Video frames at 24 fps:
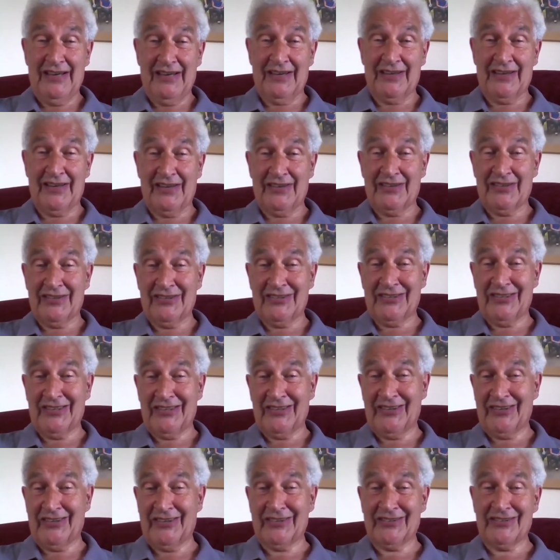and I
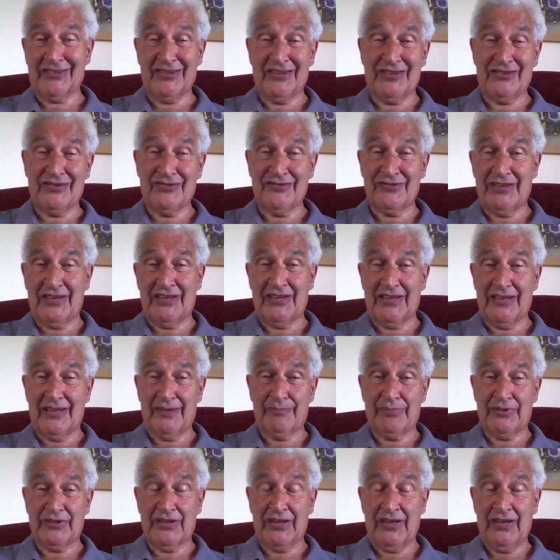hardly knew
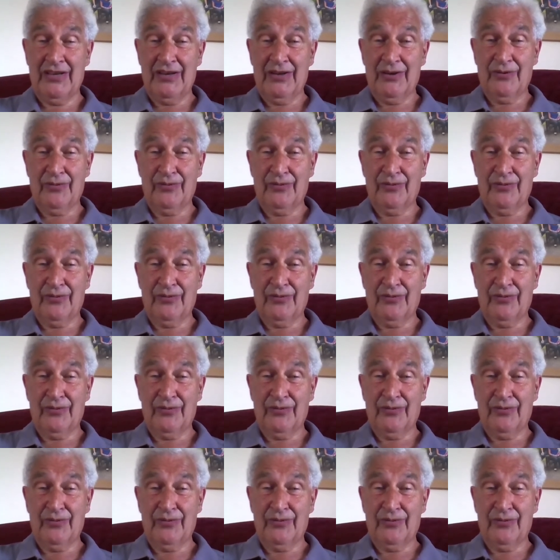anybody.